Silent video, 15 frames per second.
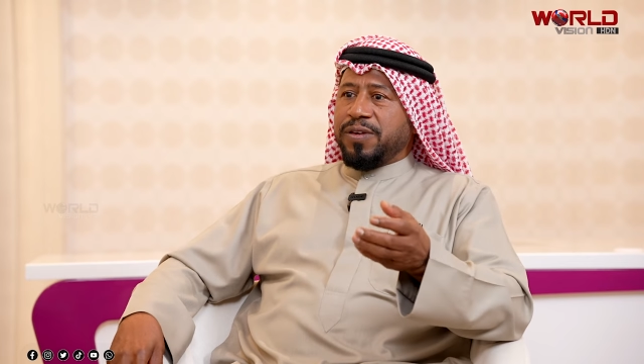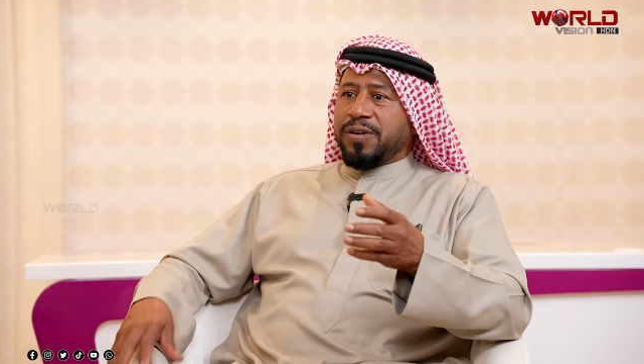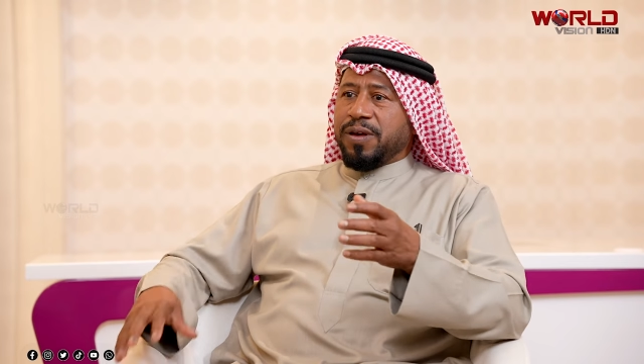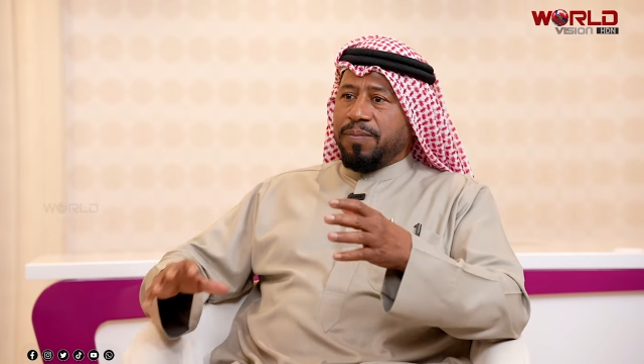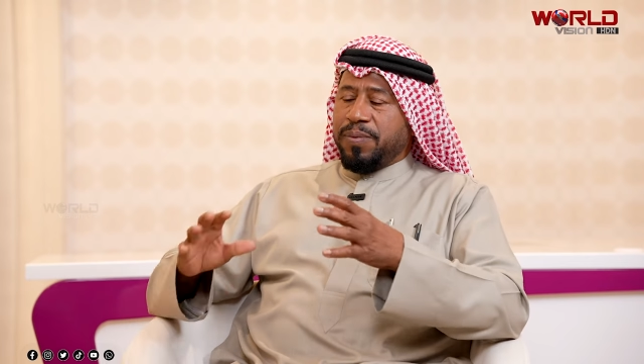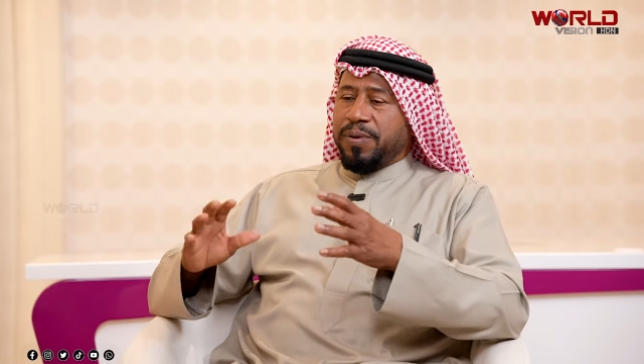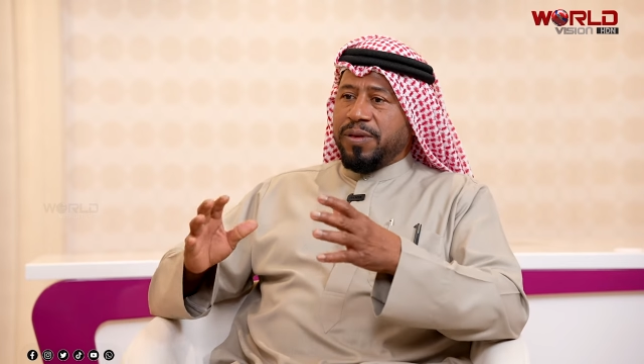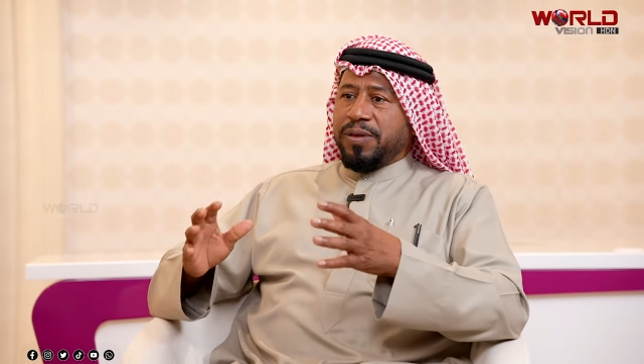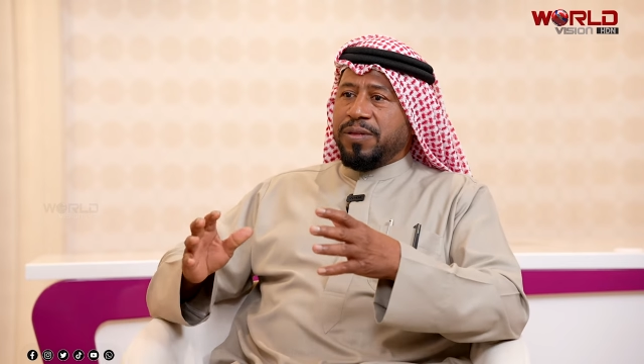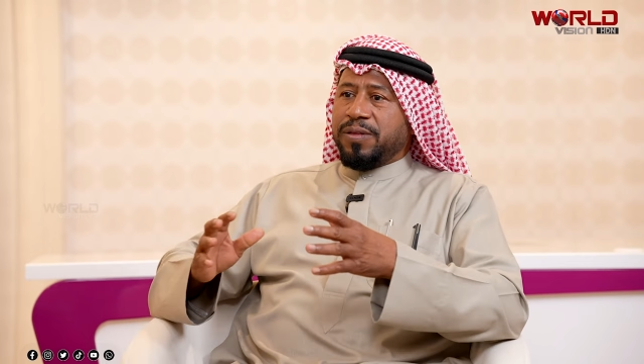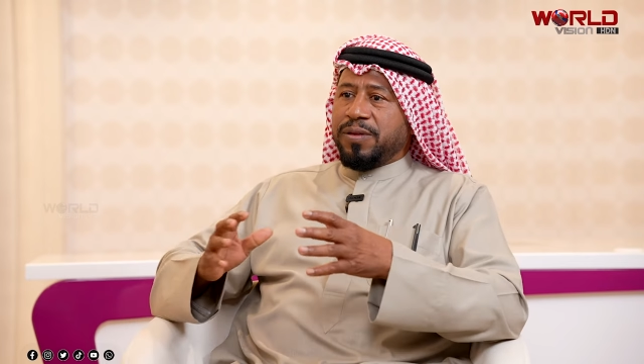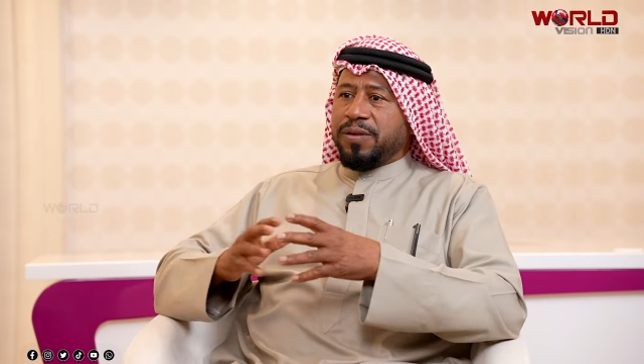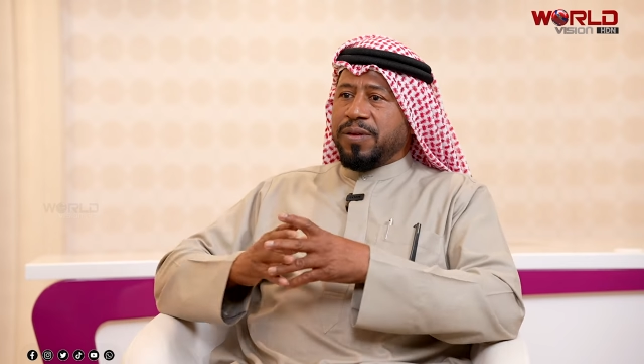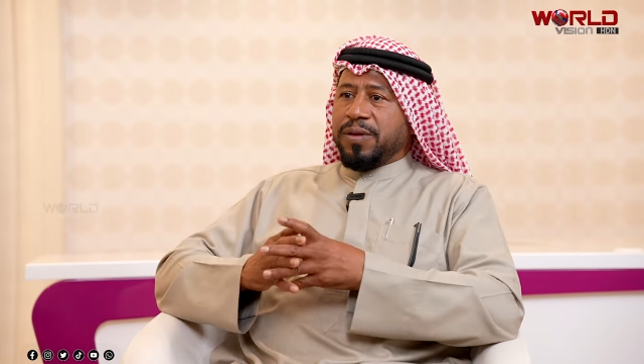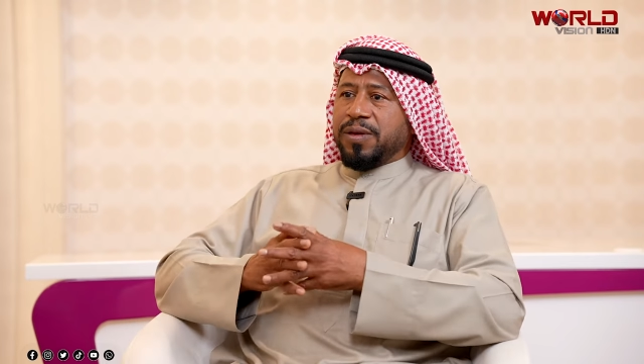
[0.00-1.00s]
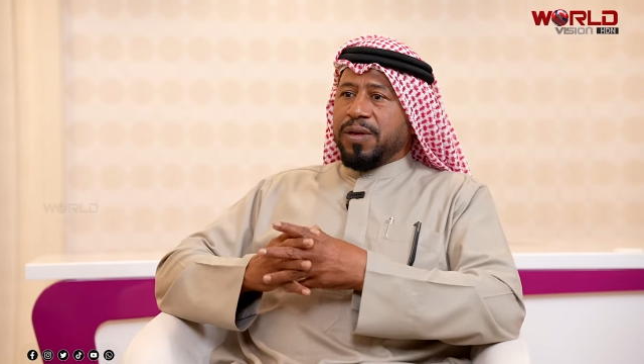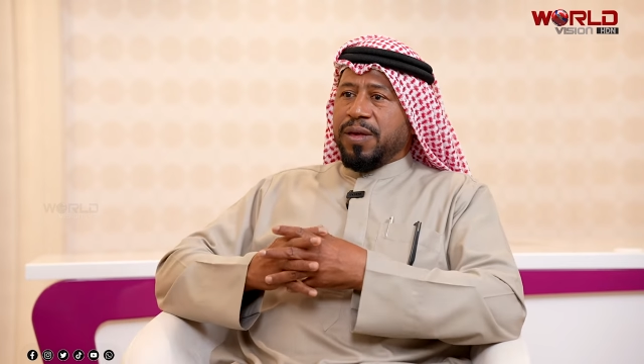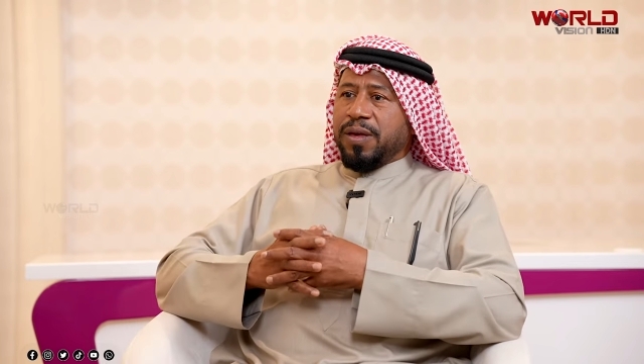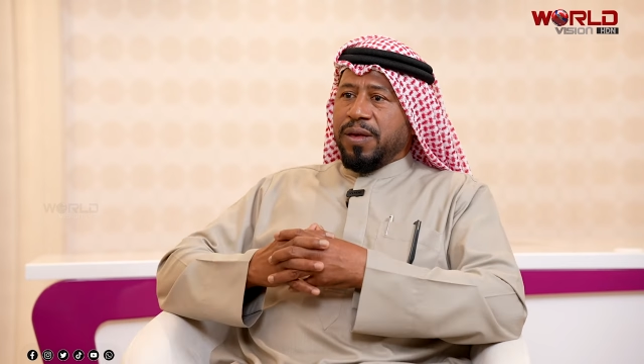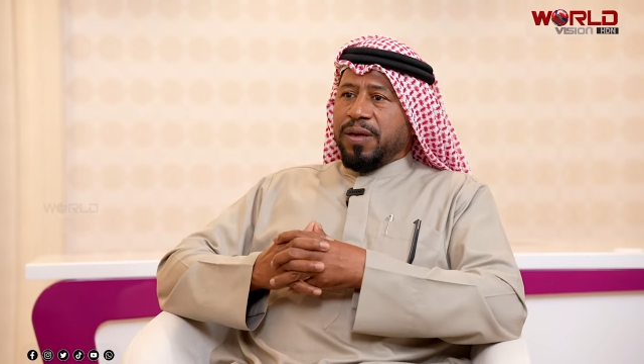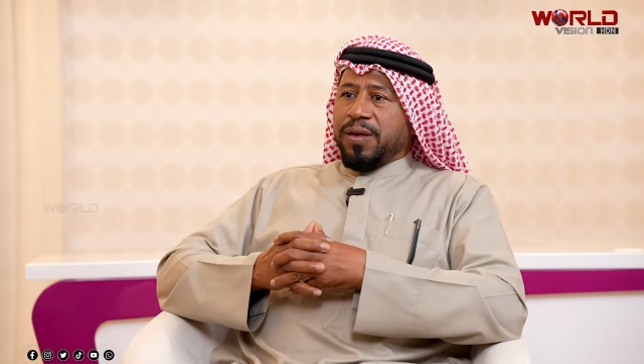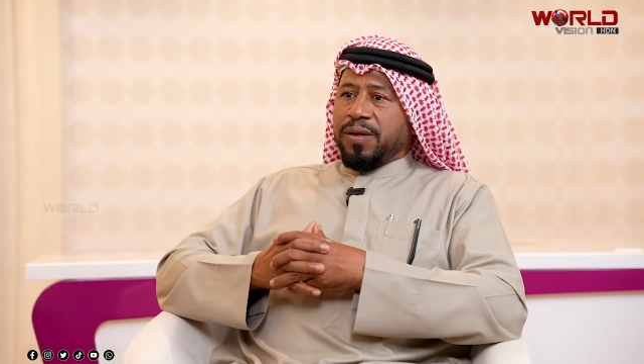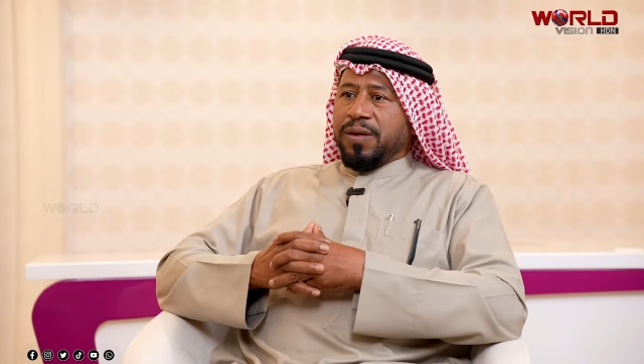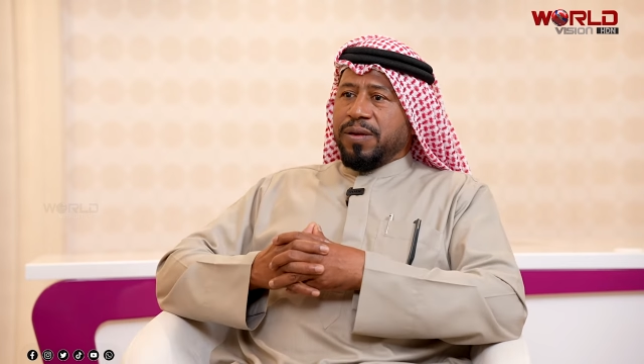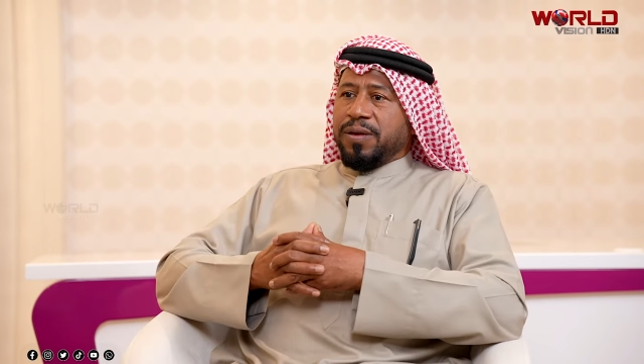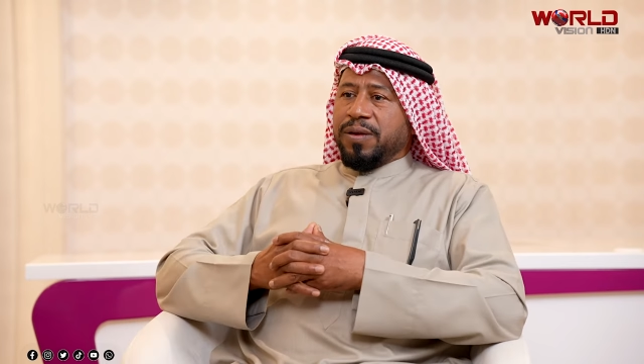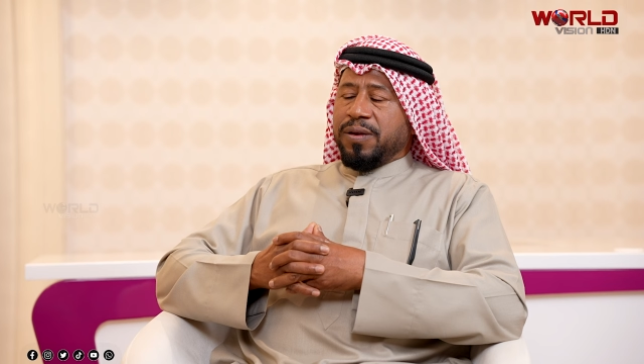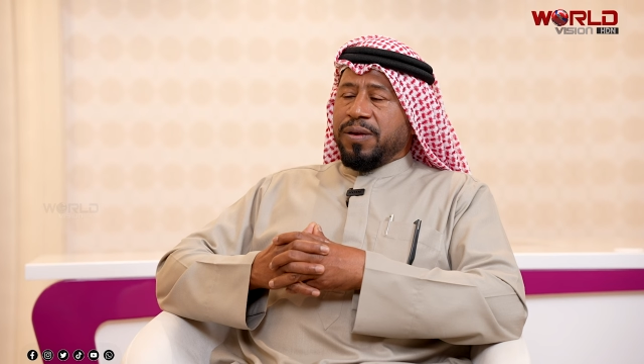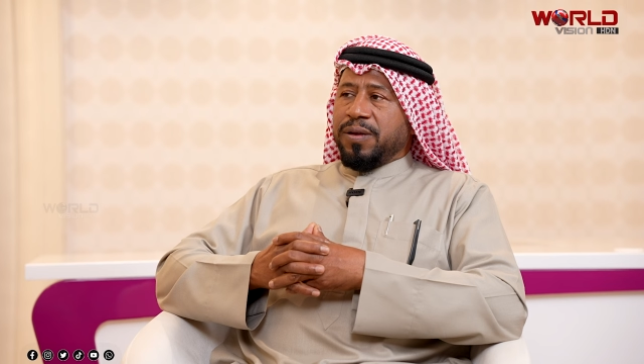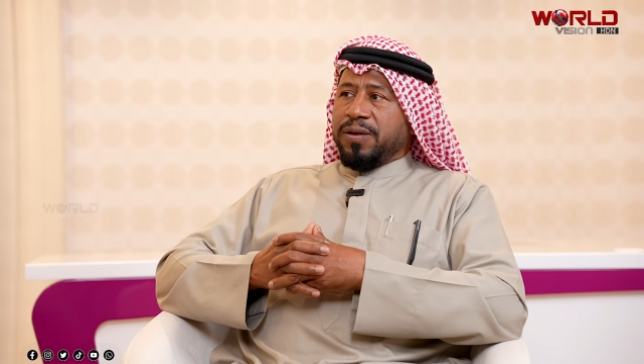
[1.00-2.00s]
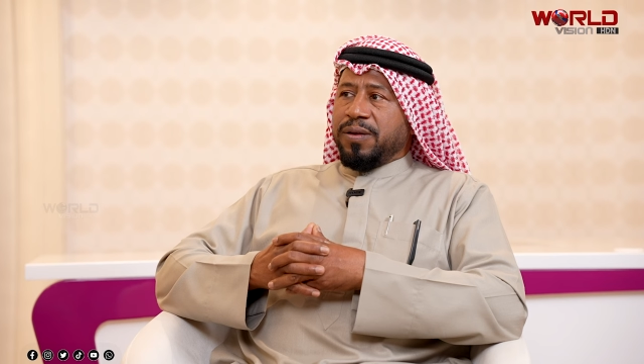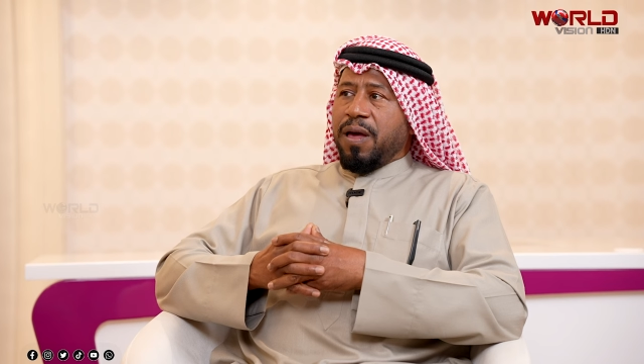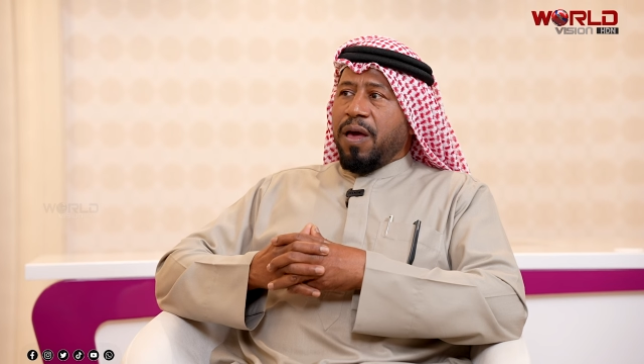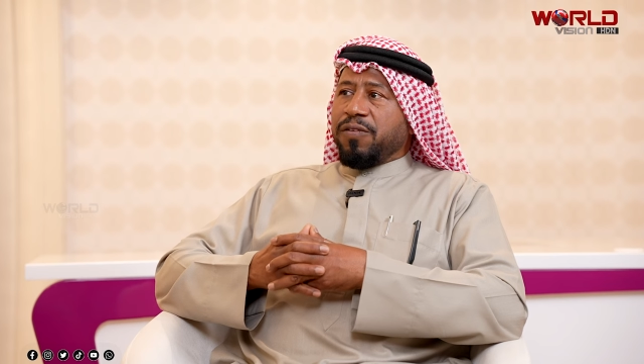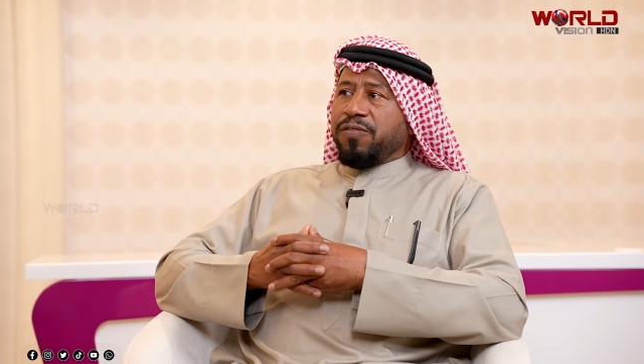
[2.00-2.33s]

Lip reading: complete, nice